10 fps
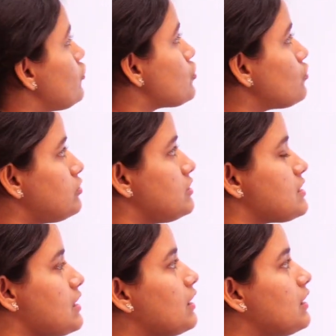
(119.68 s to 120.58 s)
the students
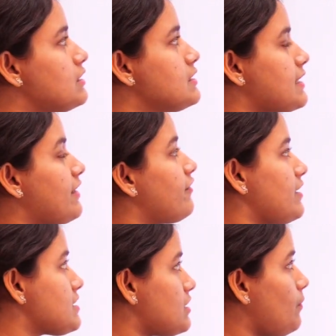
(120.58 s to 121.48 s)
are girls and
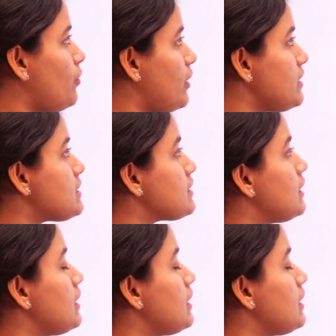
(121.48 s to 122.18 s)
rest are boys.